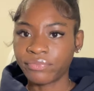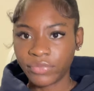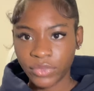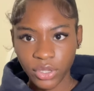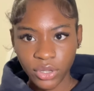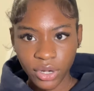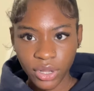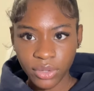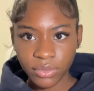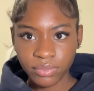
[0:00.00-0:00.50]

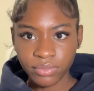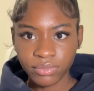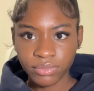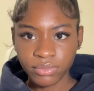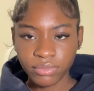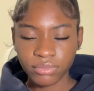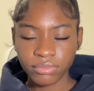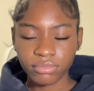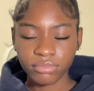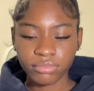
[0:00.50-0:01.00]
You know,
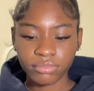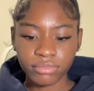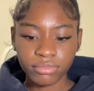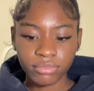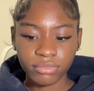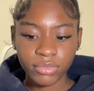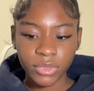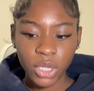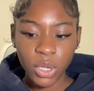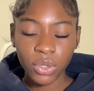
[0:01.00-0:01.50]

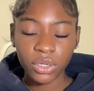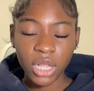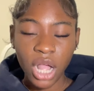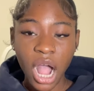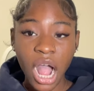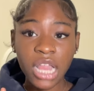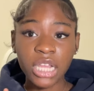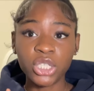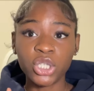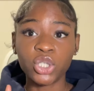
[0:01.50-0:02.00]
go to
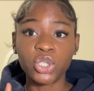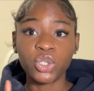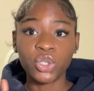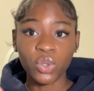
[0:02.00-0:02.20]
college because